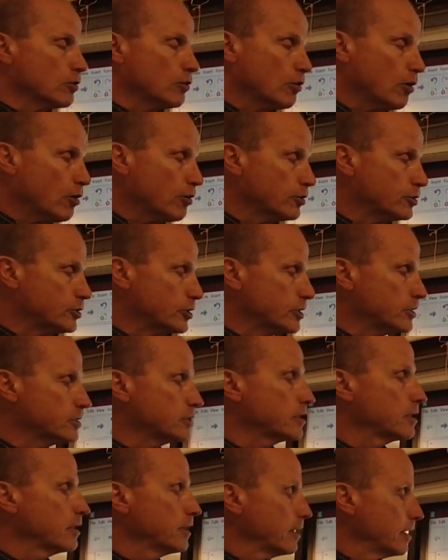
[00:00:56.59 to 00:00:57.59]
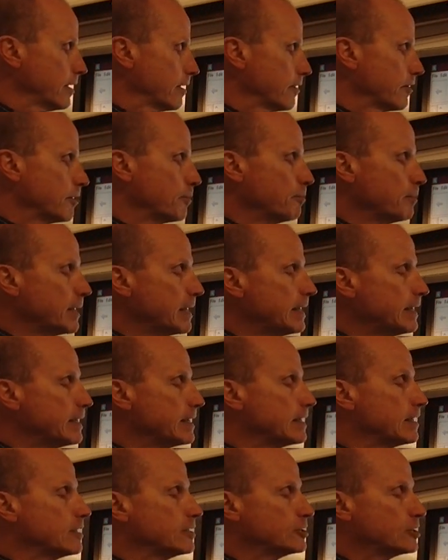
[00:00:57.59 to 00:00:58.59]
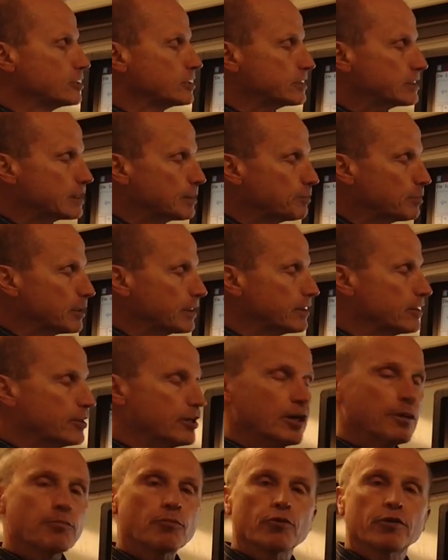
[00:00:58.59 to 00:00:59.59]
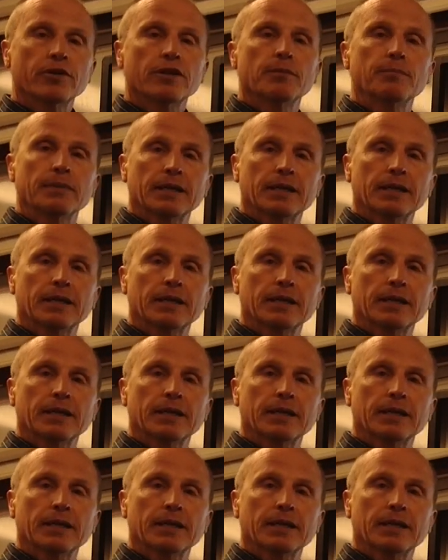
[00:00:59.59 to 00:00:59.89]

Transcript: to largest, the median is just simply the number in the